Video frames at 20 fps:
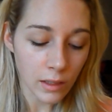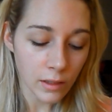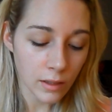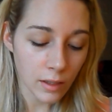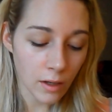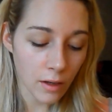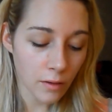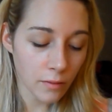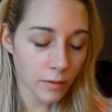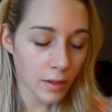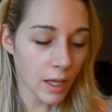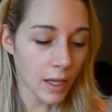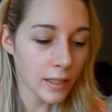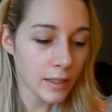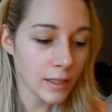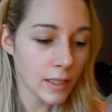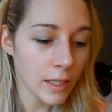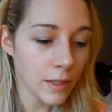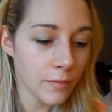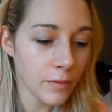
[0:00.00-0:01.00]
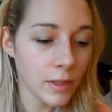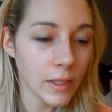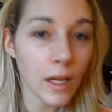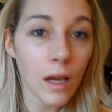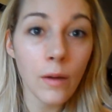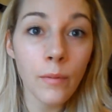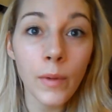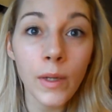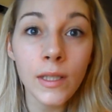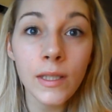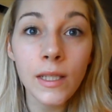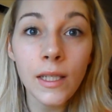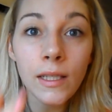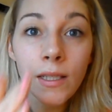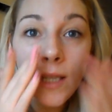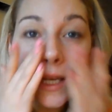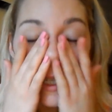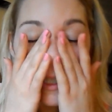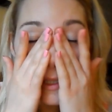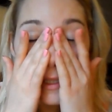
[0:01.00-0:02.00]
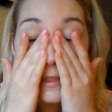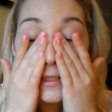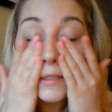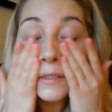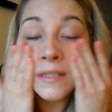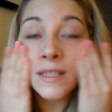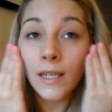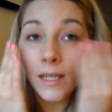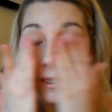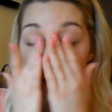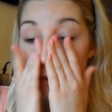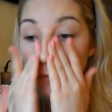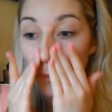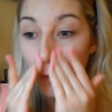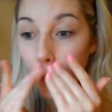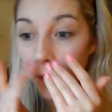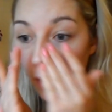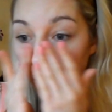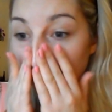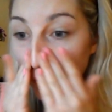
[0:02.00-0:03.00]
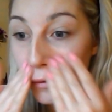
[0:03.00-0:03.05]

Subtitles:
So that's evened out my skin texture just a little bit.